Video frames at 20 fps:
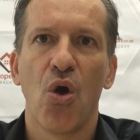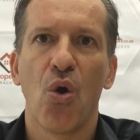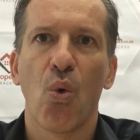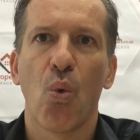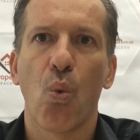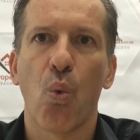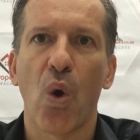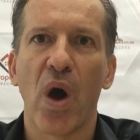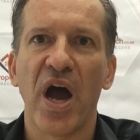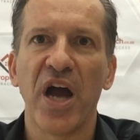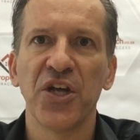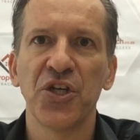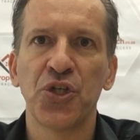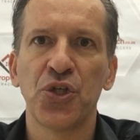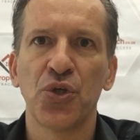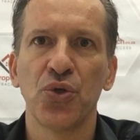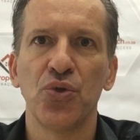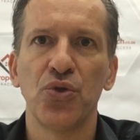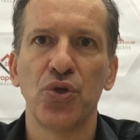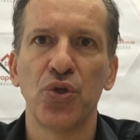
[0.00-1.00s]
Why
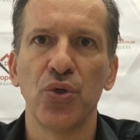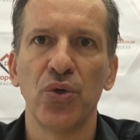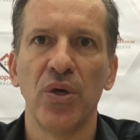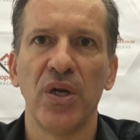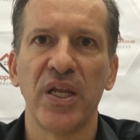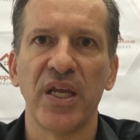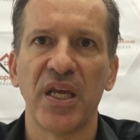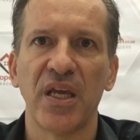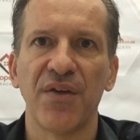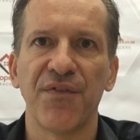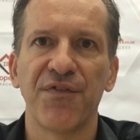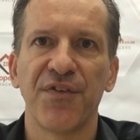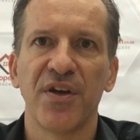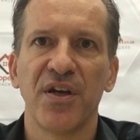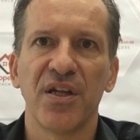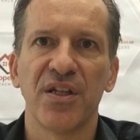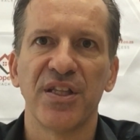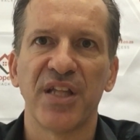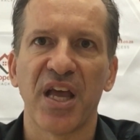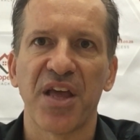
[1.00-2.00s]
should you leave
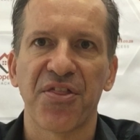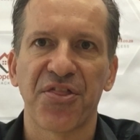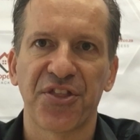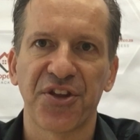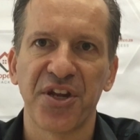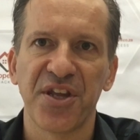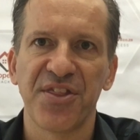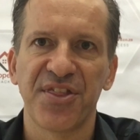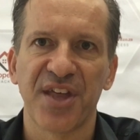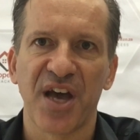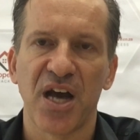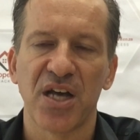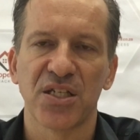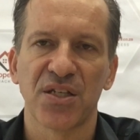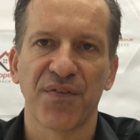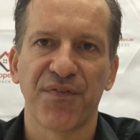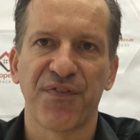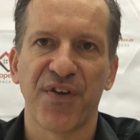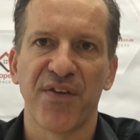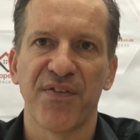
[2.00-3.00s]
that
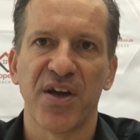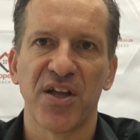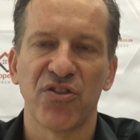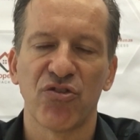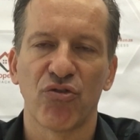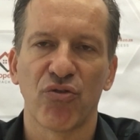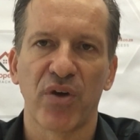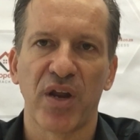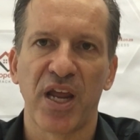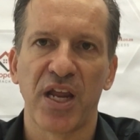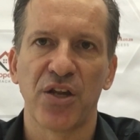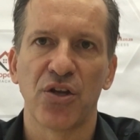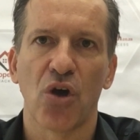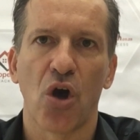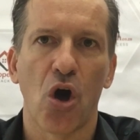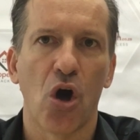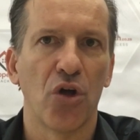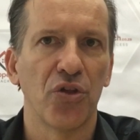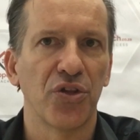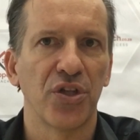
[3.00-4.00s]
3,500 Rand
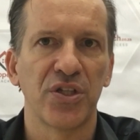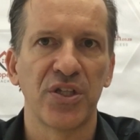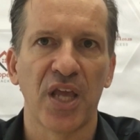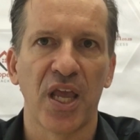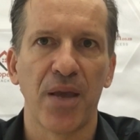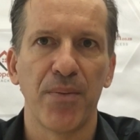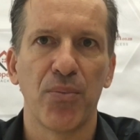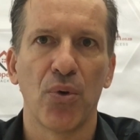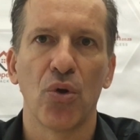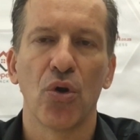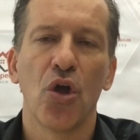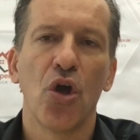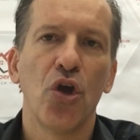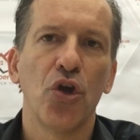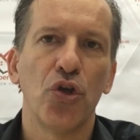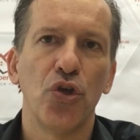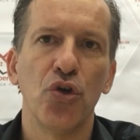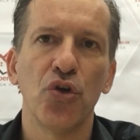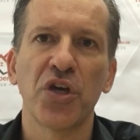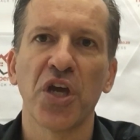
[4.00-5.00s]
on the table?
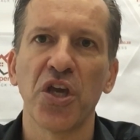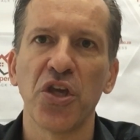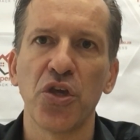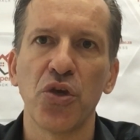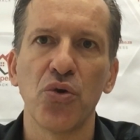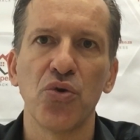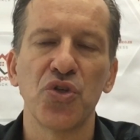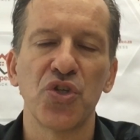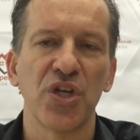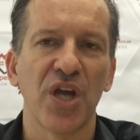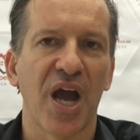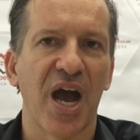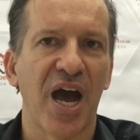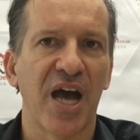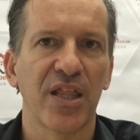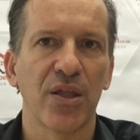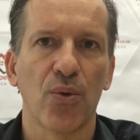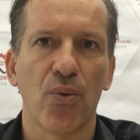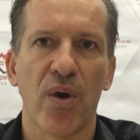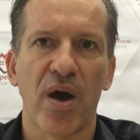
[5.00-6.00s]
You can use it
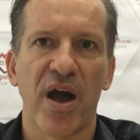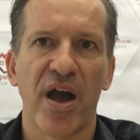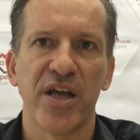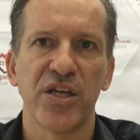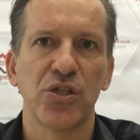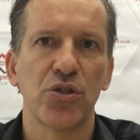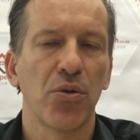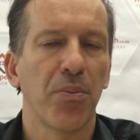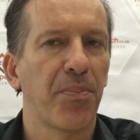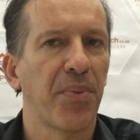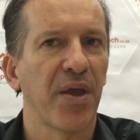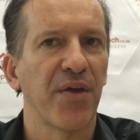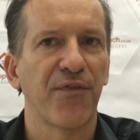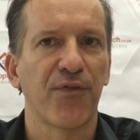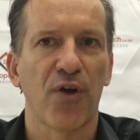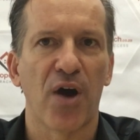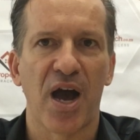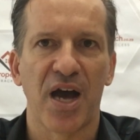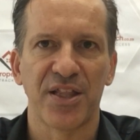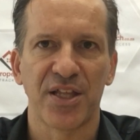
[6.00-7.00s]
otherwise to pay
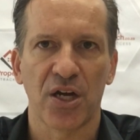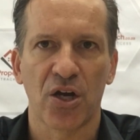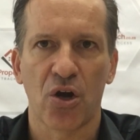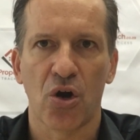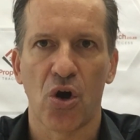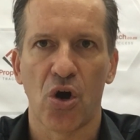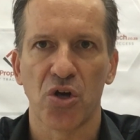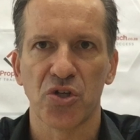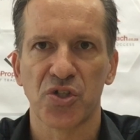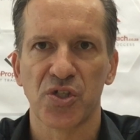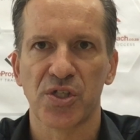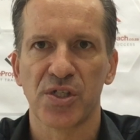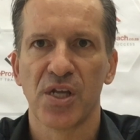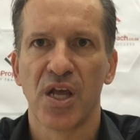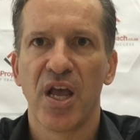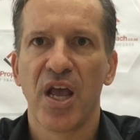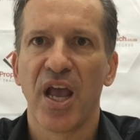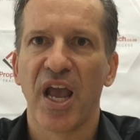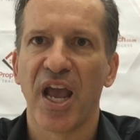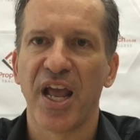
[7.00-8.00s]
for other costs.
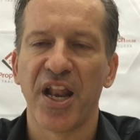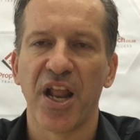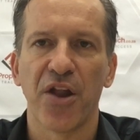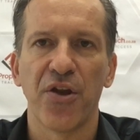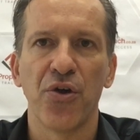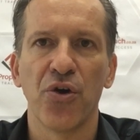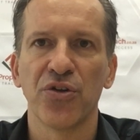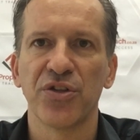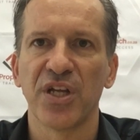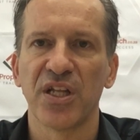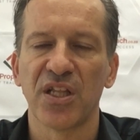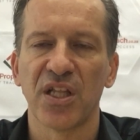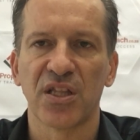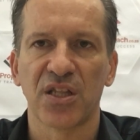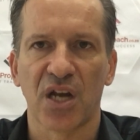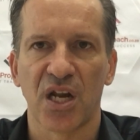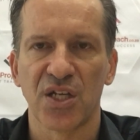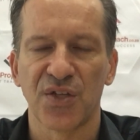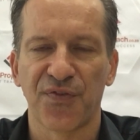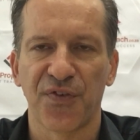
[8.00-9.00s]
And I know that the
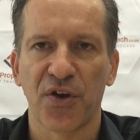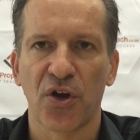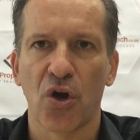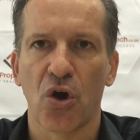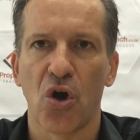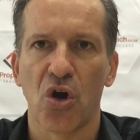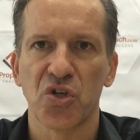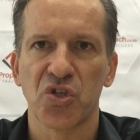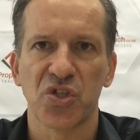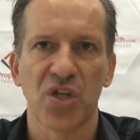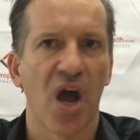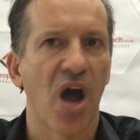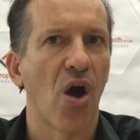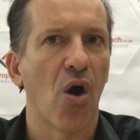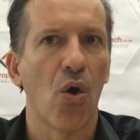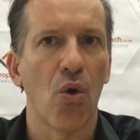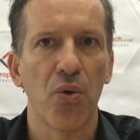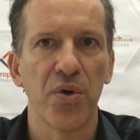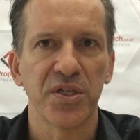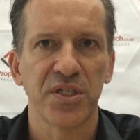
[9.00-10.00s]
transfer costs are
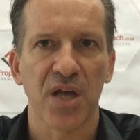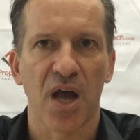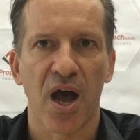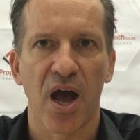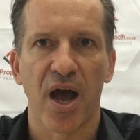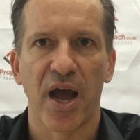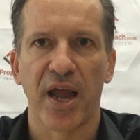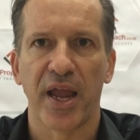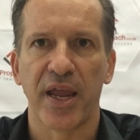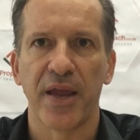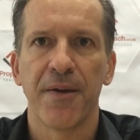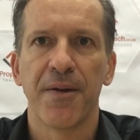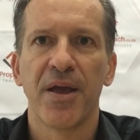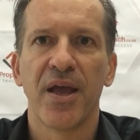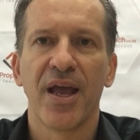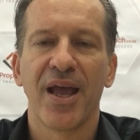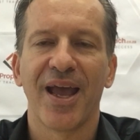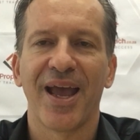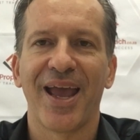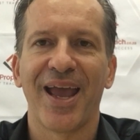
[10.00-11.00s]
always high
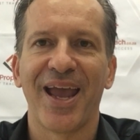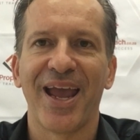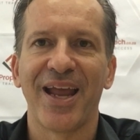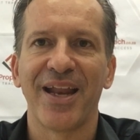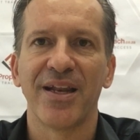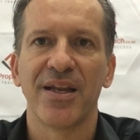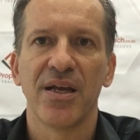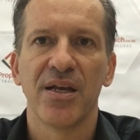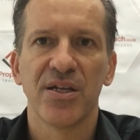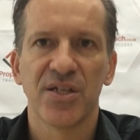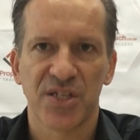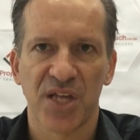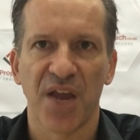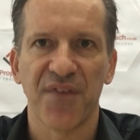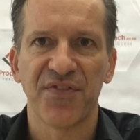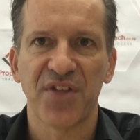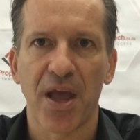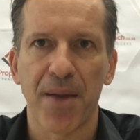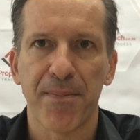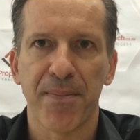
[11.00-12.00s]
and
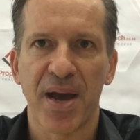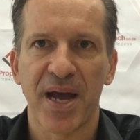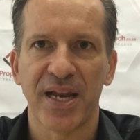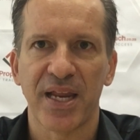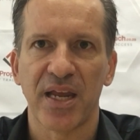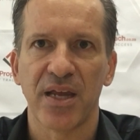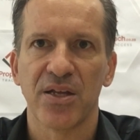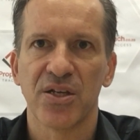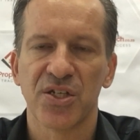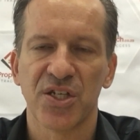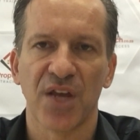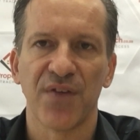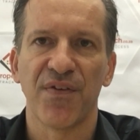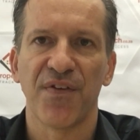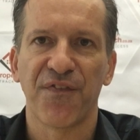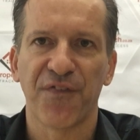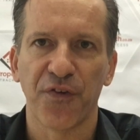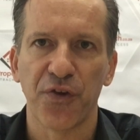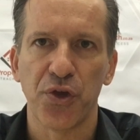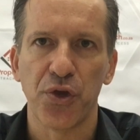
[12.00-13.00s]
save that money, save
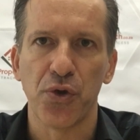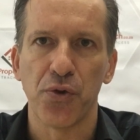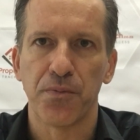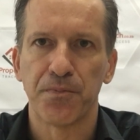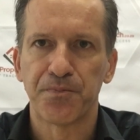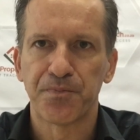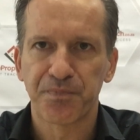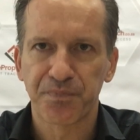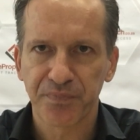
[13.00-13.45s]
it for you.